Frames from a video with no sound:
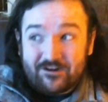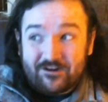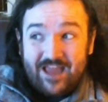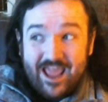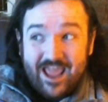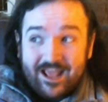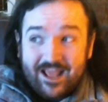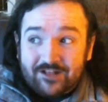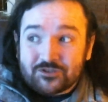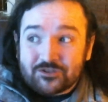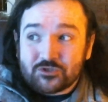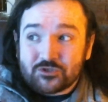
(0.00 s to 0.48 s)

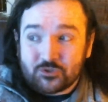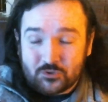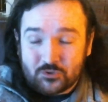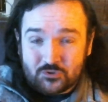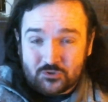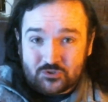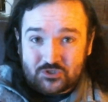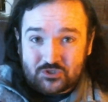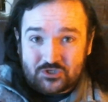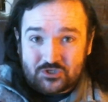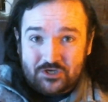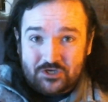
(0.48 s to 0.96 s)

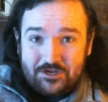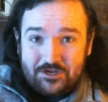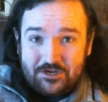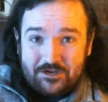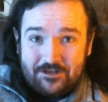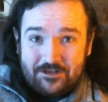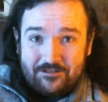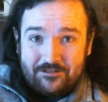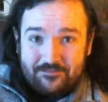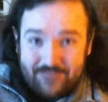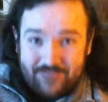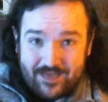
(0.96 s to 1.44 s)
answers
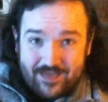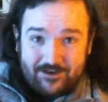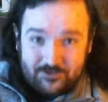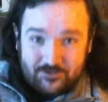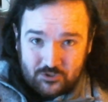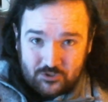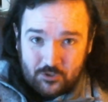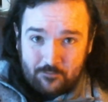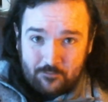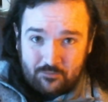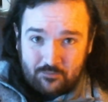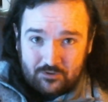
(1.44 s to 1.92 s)
that
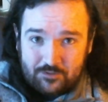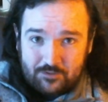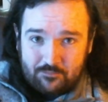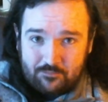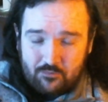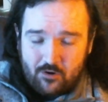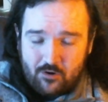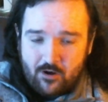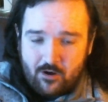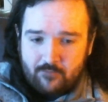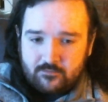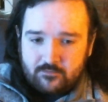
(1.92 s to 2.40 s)
interpret the
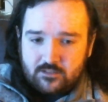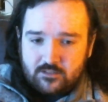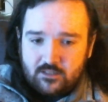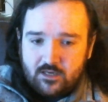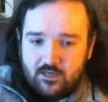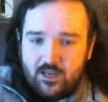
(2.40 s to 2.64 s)
prompt,